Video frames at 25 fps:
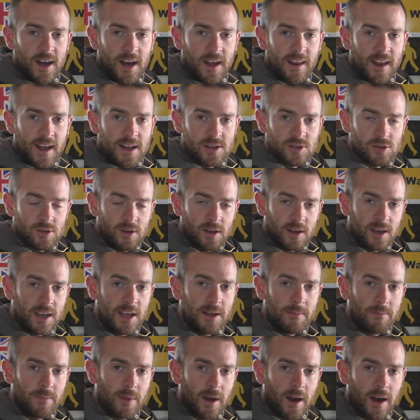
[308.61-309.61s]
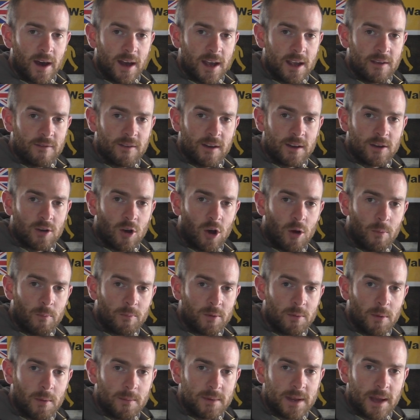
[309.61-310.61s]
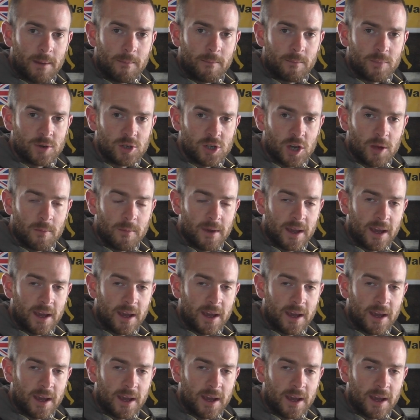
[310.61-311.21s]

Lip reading: and that's going to keep the hive at optimum temperature,